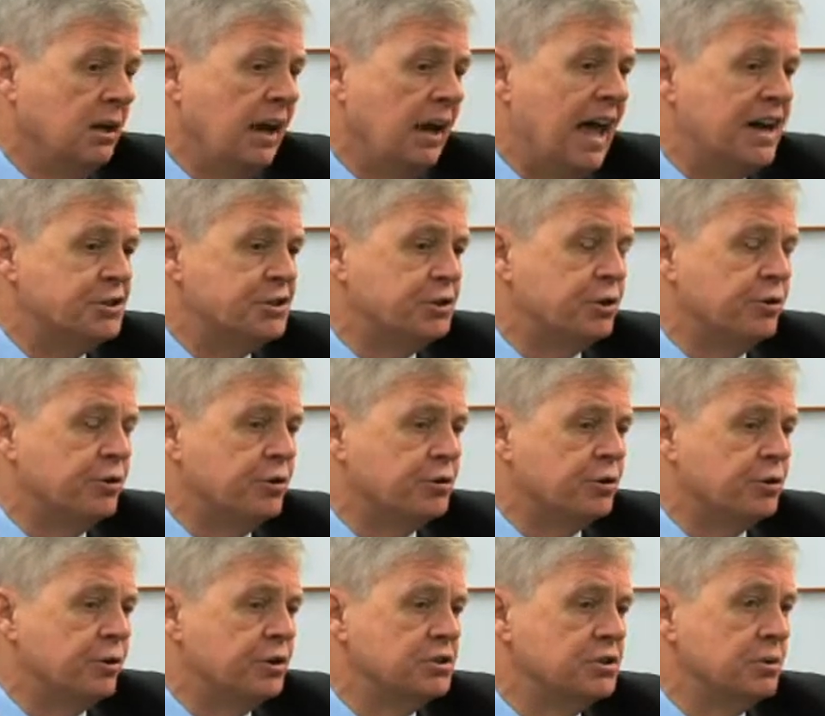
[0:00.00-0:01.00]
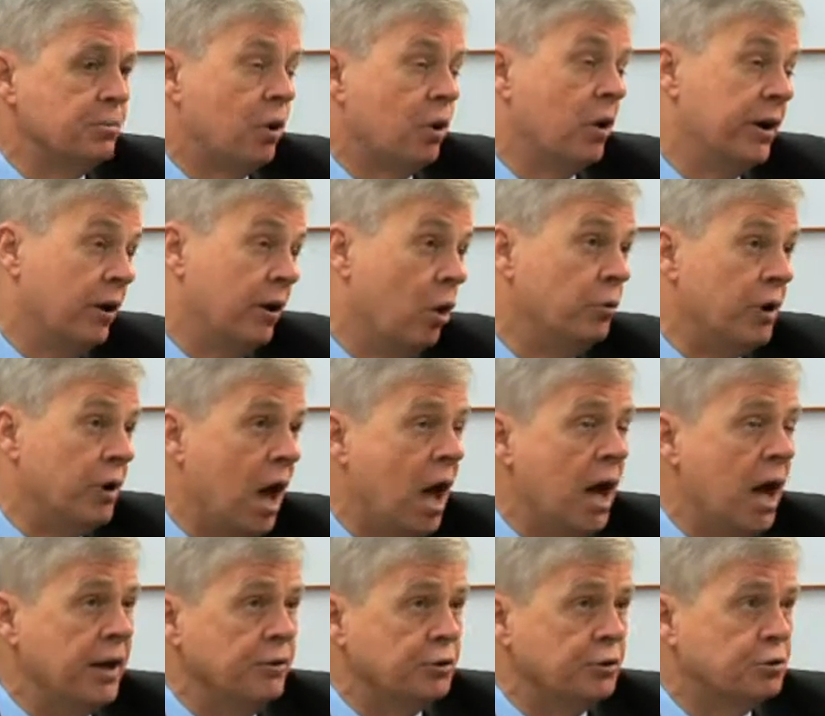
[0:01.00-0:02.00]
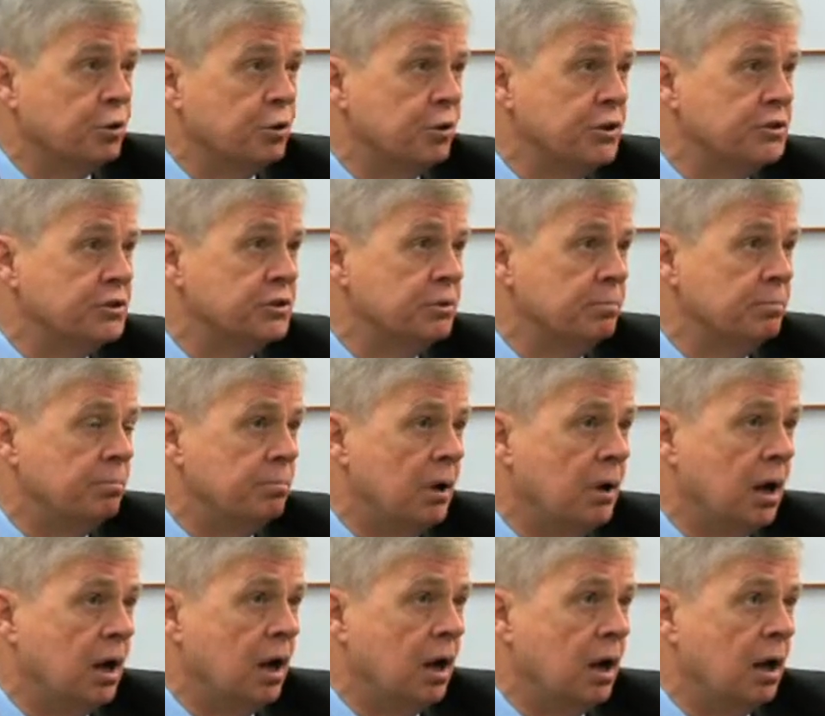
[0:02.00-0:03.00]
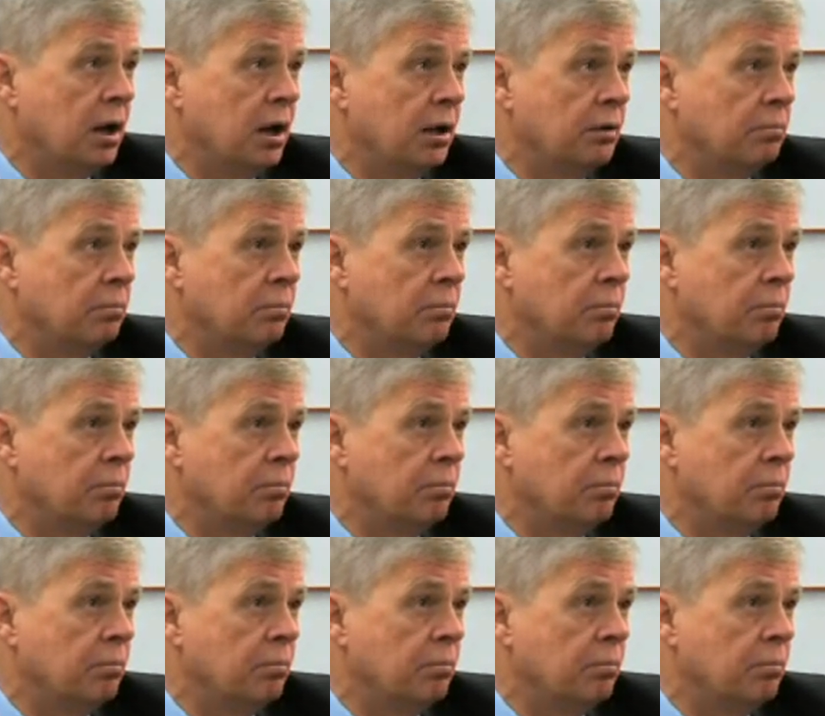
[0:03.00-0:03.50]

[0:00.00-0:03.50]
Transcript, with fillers: Last year, the tourism, or in 09, the tourism uh,